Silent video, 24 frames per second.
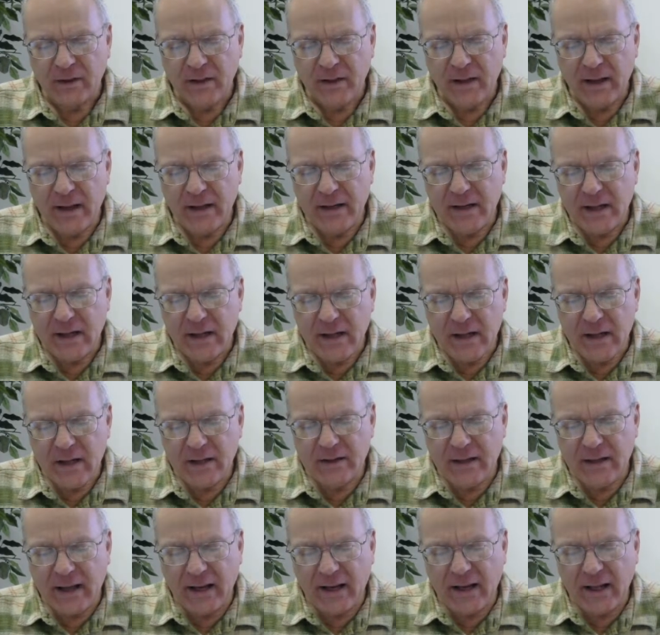And
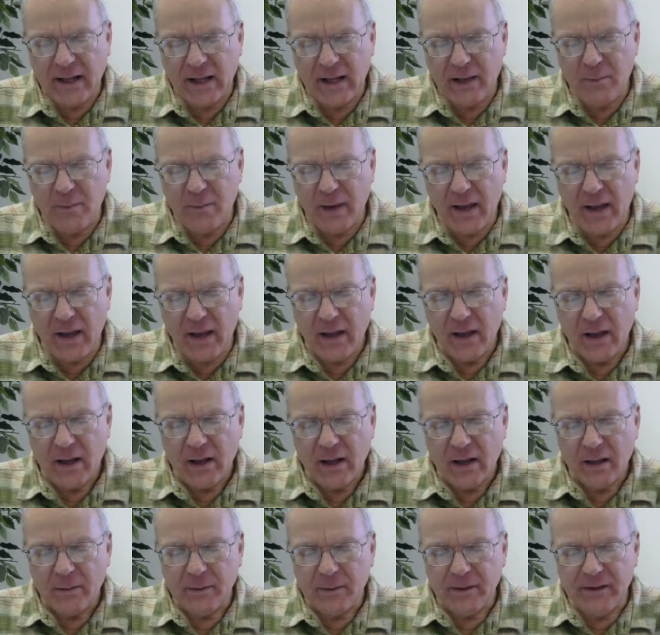that he may
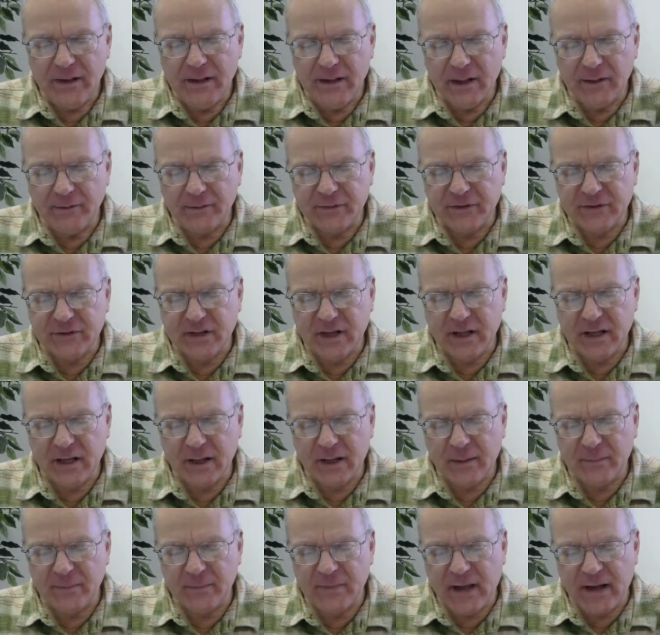give to
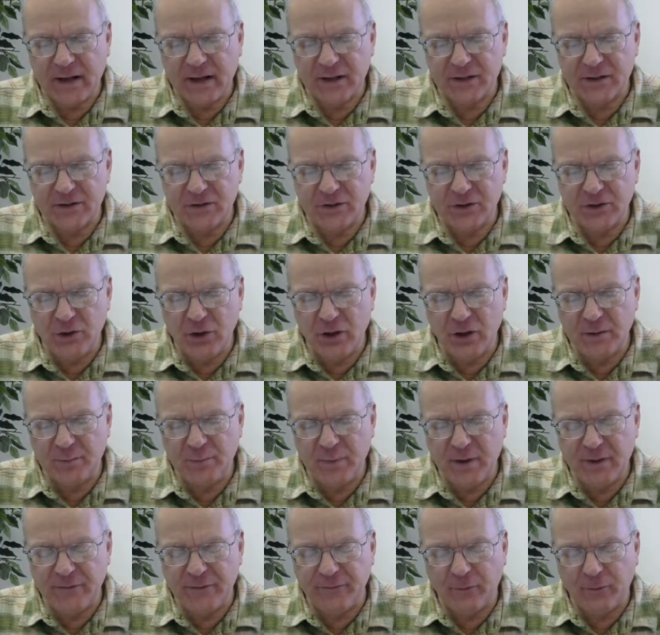him that is good
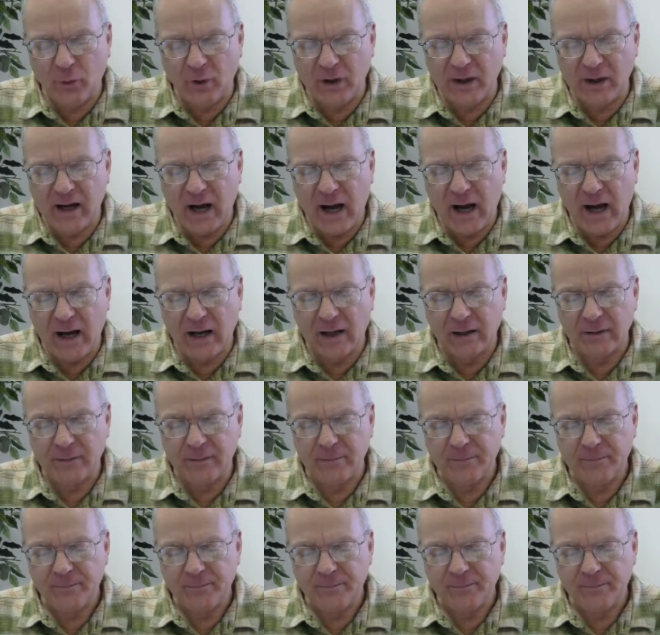before God.